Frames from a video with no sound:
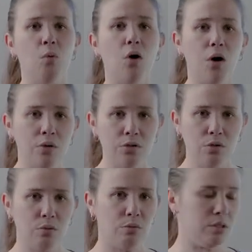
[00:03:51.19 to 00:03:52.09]
We're
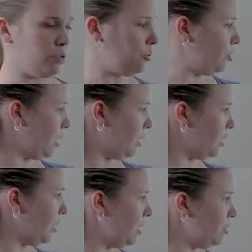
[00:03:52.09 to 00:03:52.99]
also going to look at
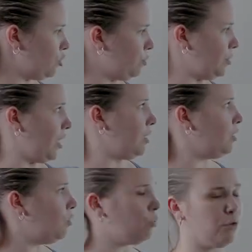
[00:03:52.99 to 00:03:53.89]
an
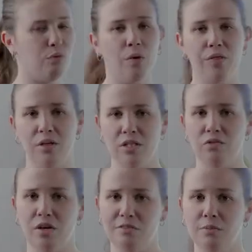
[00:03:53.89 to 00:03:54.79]
interplay, where if one thing's
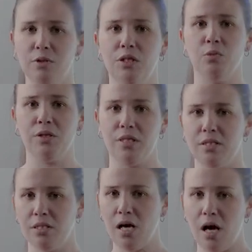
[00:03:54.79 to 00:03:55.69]
favorable and one
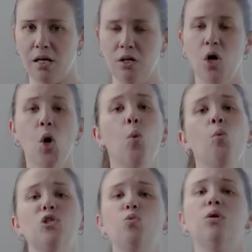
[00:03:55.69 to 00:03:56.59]
thing's not,
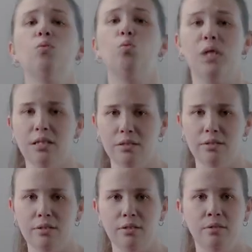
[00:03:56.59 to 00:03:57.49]
which one
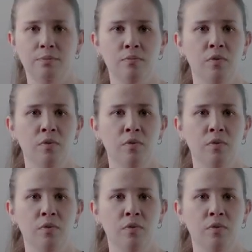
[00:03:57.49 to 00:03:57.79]
wins?